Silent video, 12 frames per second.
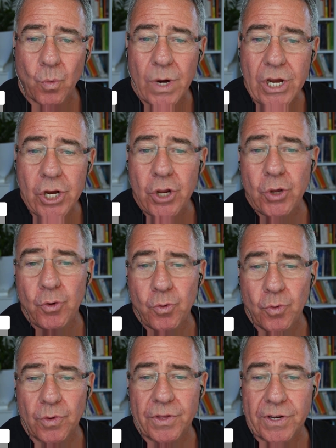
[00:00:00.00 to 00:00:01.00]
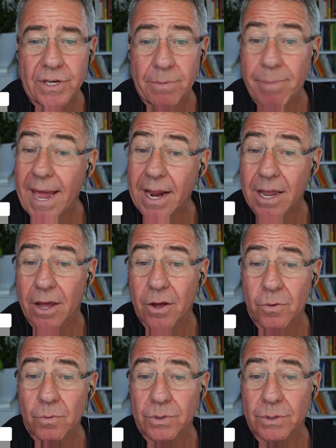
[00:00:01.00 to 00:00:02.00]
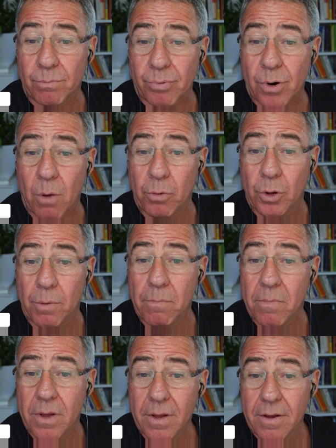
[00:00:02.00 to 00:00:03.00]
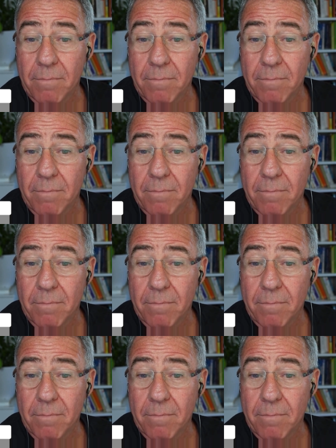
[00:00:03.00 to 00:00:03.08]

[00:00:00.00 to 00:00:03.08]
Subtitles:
we knew that tobacco was a problem